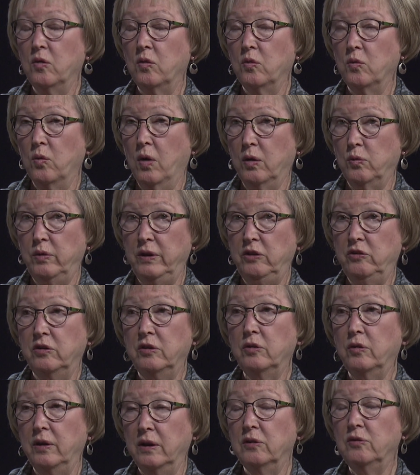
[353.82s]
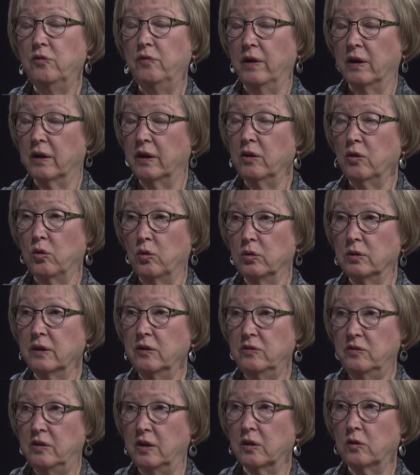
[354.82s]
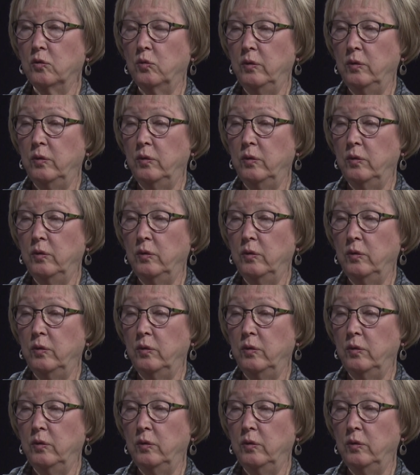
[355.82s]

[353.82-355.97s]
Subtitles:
what we do is very holistic.